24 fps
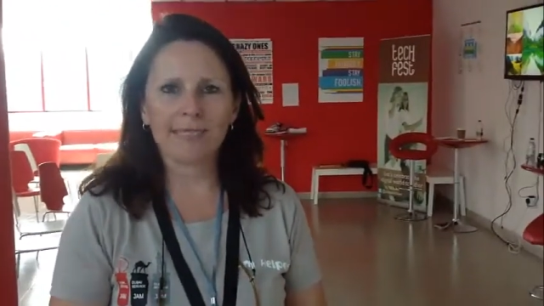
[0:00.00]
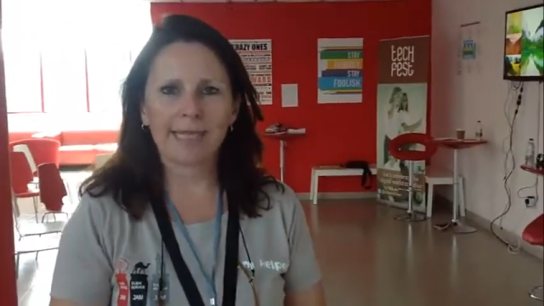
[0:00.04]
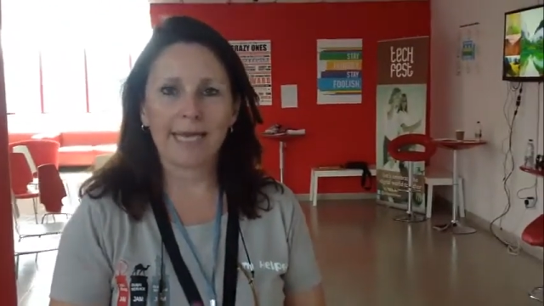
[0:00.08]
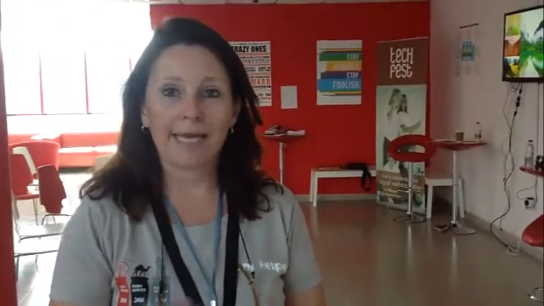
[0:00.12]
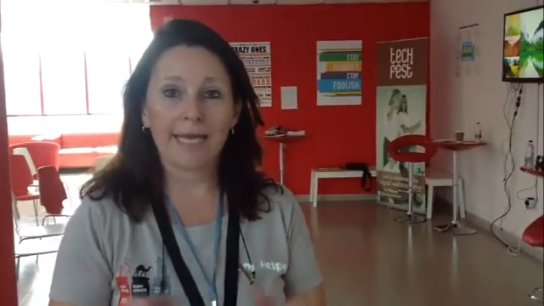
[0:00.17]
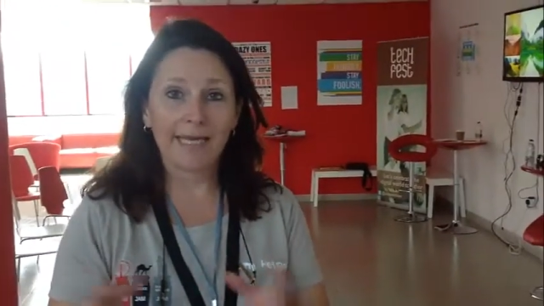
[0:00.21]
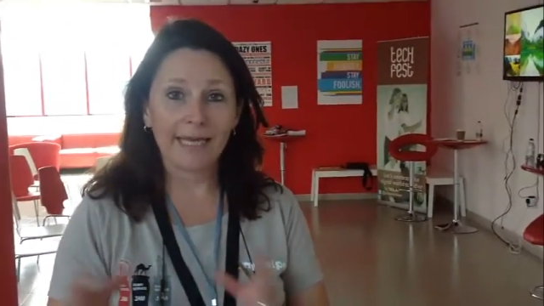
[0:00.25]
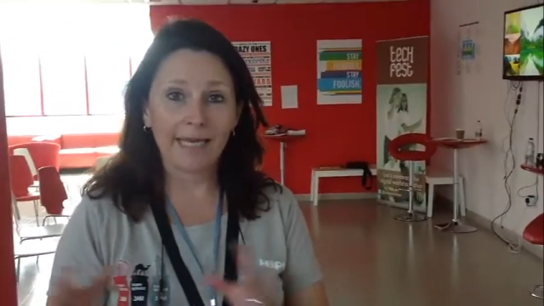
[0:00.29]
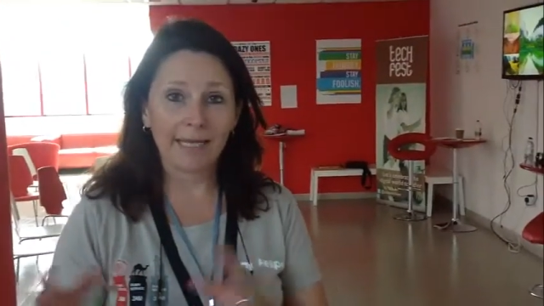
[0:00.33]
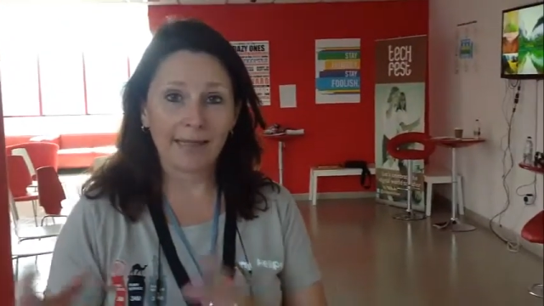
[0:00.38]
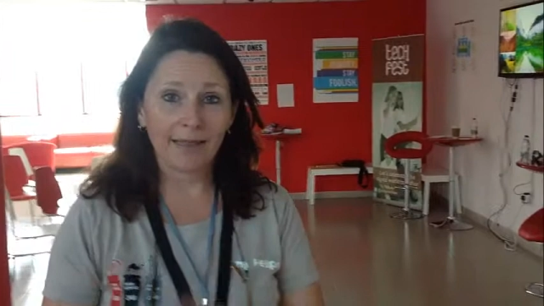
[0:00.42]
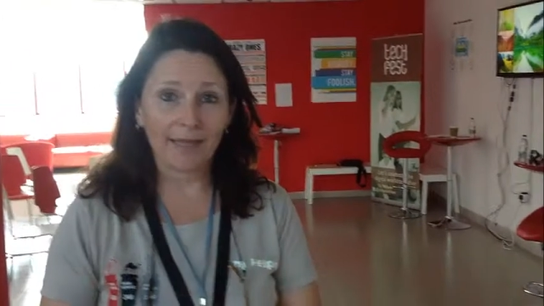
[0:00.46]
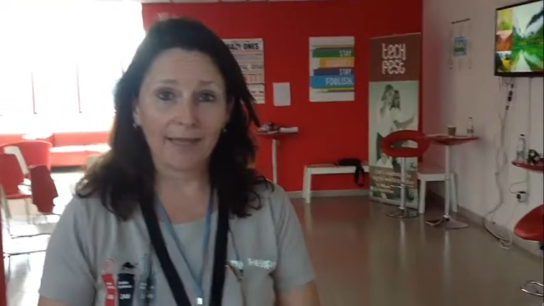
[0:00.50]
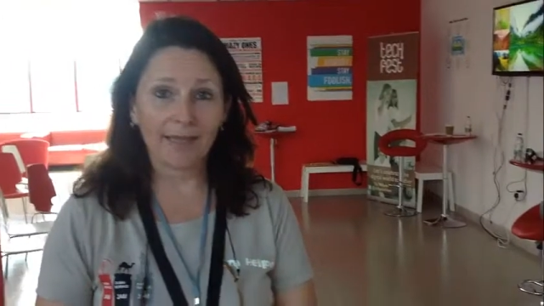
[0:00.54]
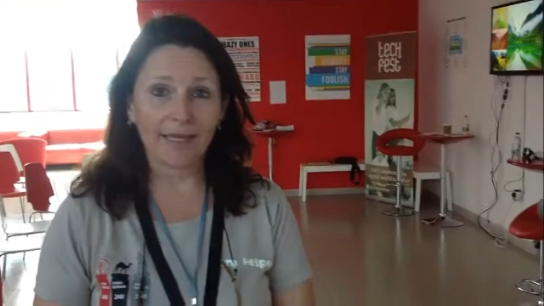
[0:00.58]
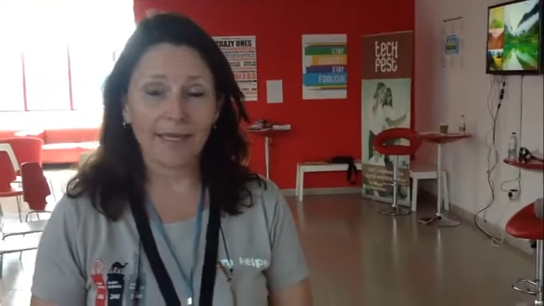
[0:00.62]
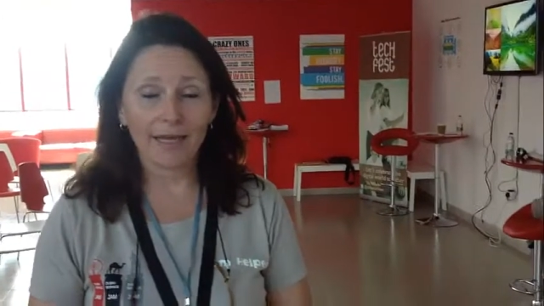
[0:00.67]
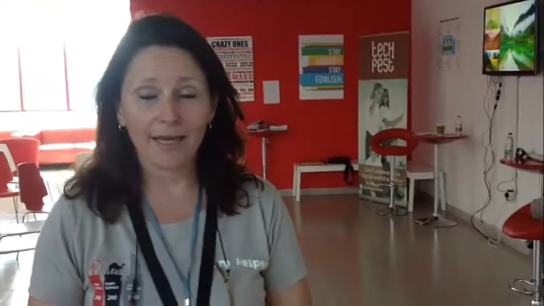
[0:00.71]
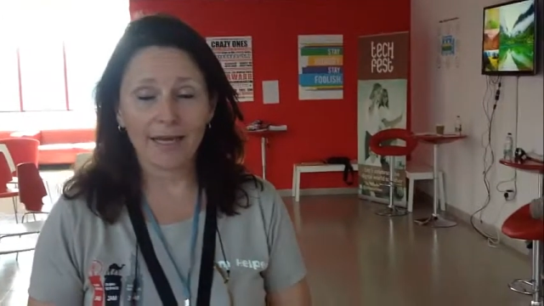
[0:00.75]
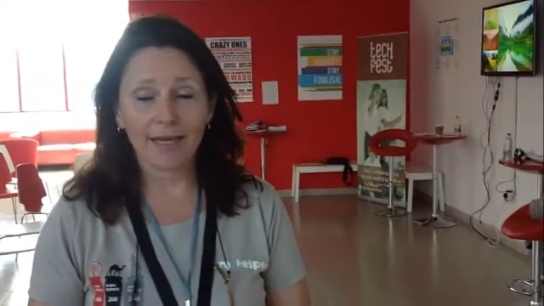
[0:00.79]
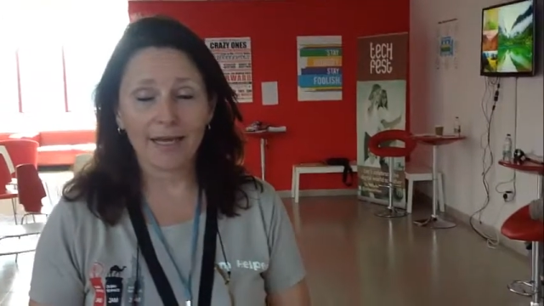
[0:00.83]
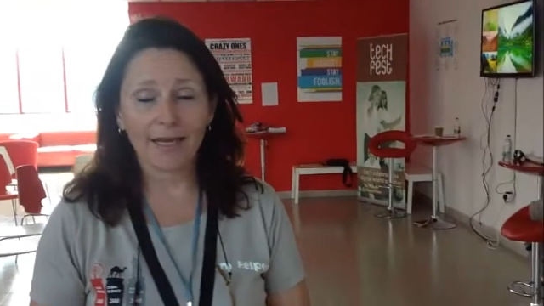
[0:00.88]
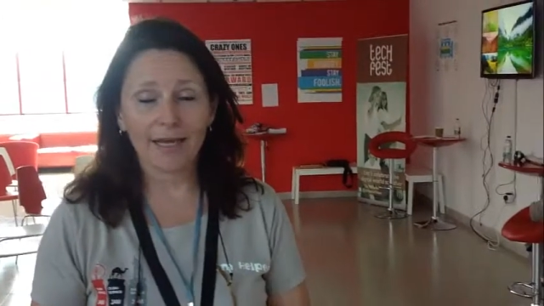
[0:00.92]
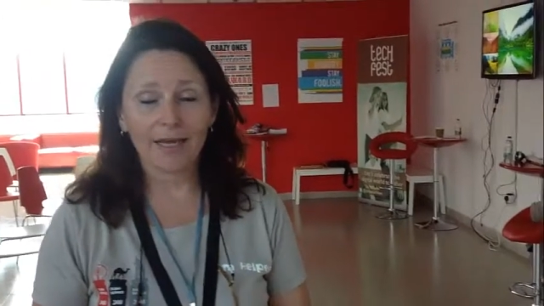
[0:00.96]
taking
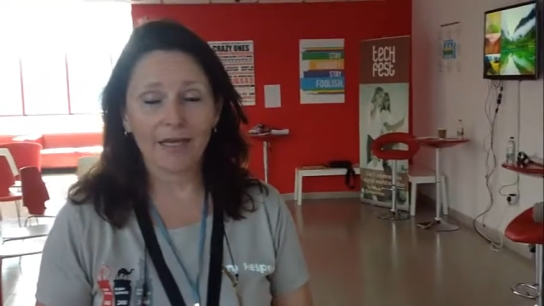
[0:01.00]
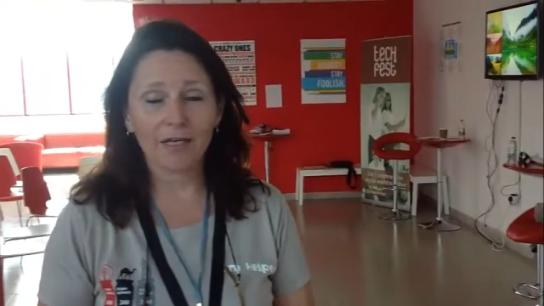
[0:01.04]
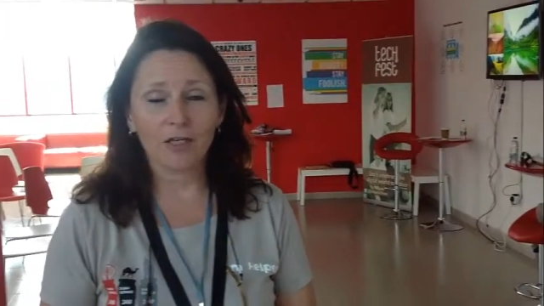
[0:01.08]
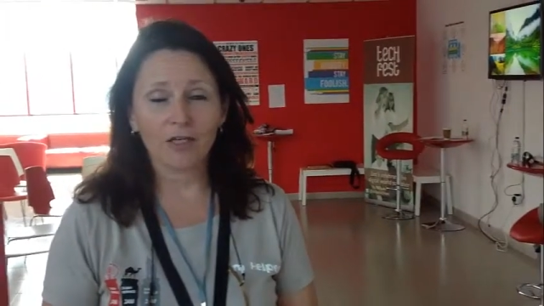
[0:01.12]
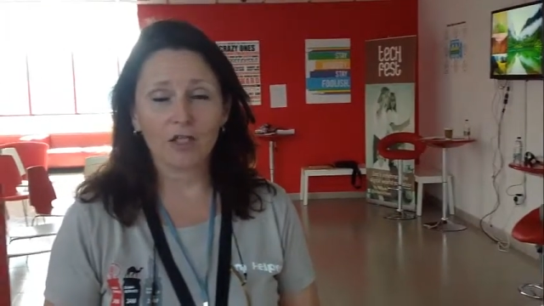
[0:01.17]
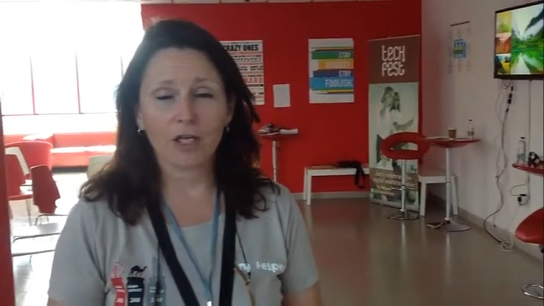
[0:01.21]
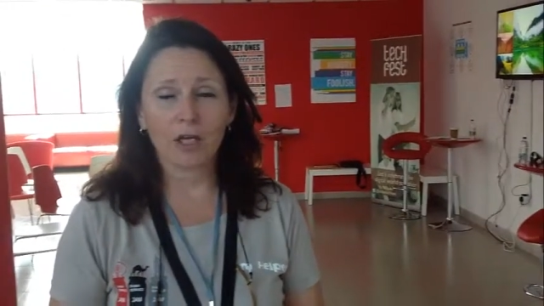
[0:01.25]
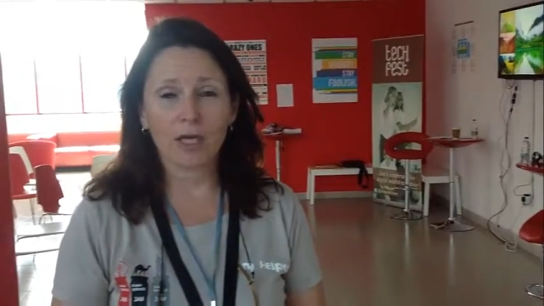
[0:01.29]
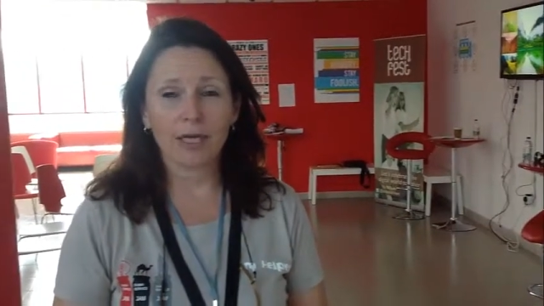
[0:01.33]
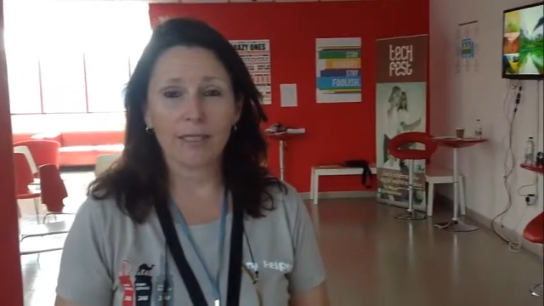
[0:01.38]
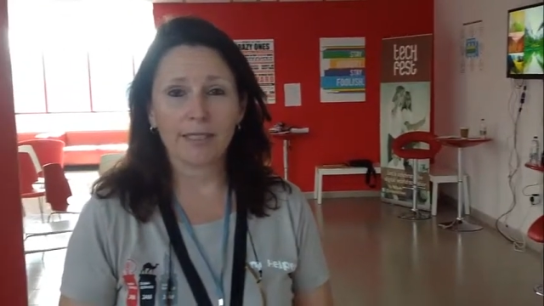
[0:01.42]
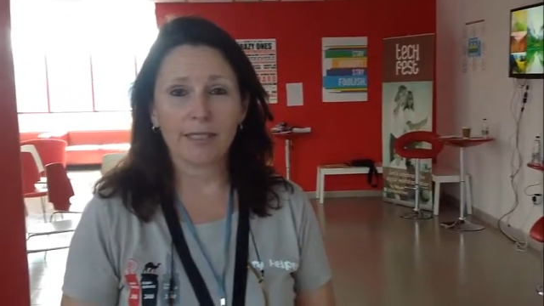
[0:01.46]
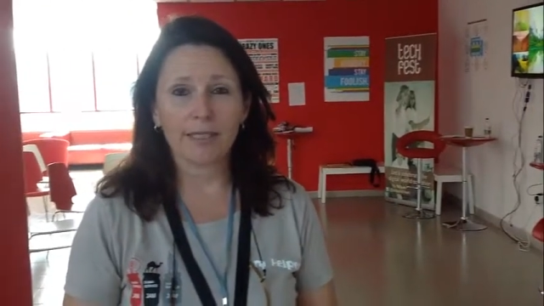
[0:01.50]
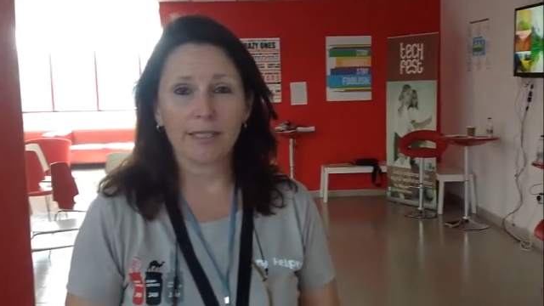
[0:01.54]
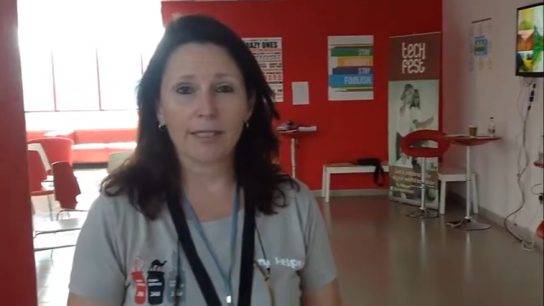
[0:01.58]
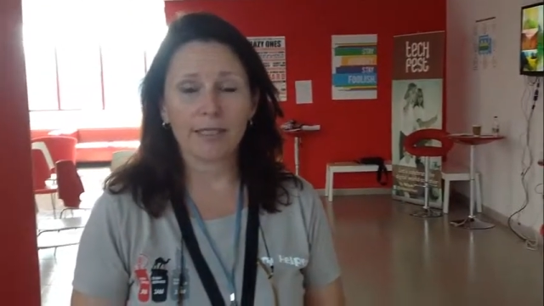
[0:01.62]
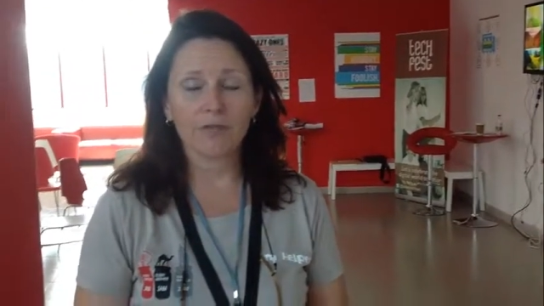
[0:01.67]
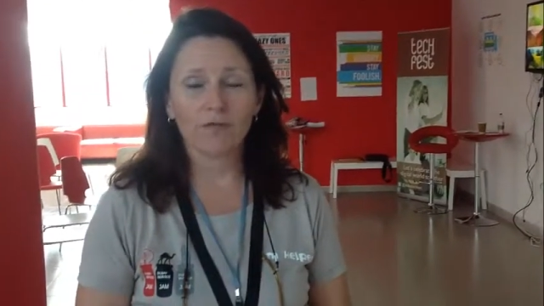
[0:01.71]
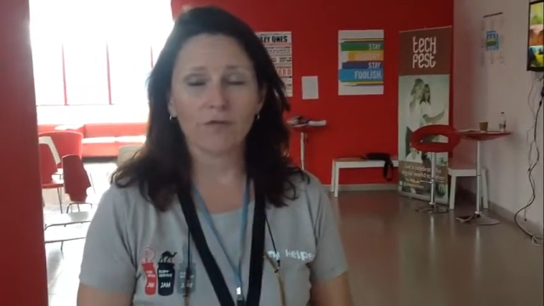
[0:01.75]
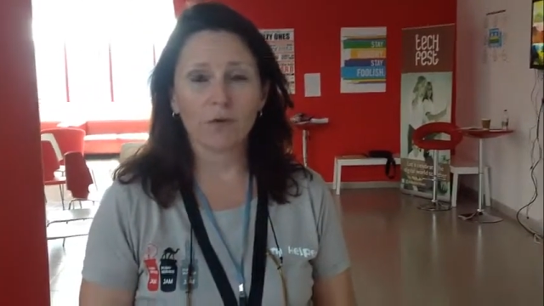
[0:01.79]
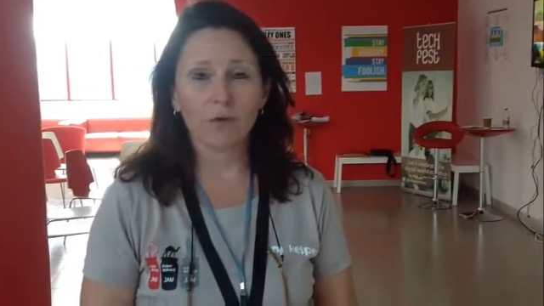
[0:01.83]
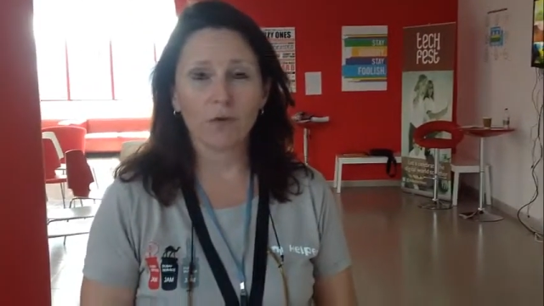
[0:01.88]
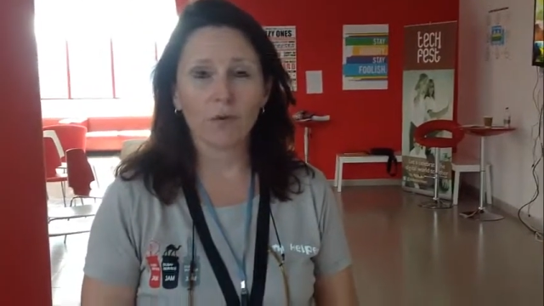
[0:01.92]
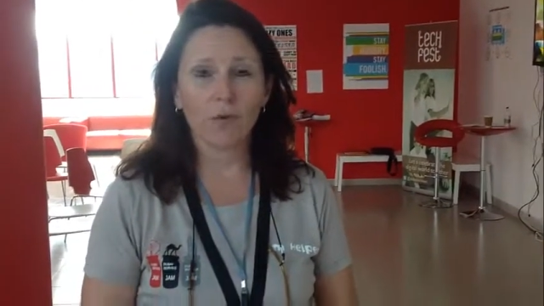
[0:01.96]
the initial
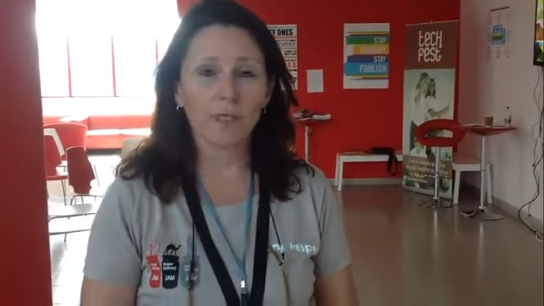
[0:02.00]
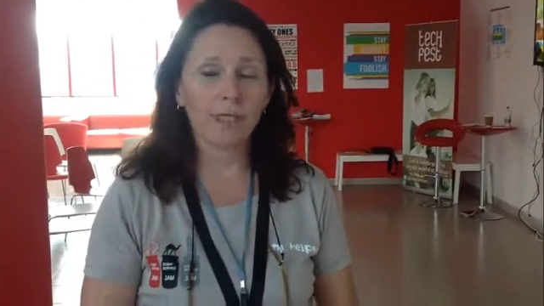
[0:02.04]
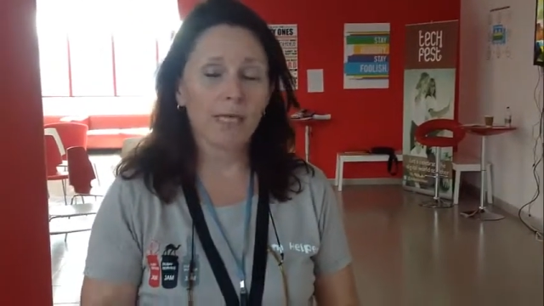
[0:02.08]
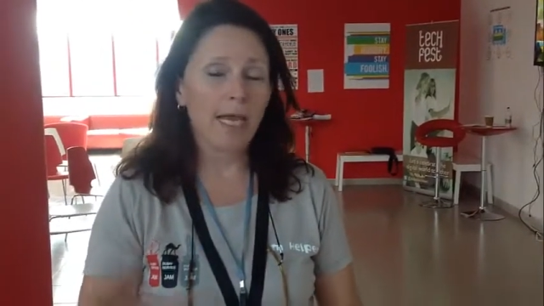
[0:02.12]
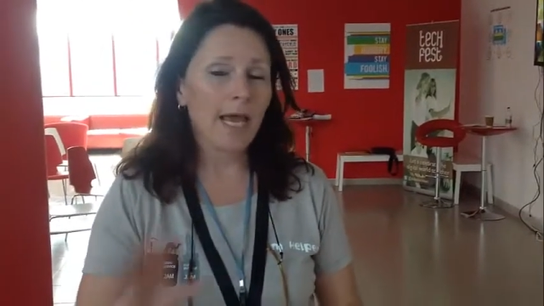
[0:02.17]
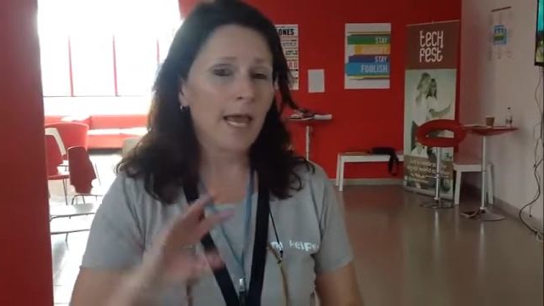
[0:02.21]
ideas forward.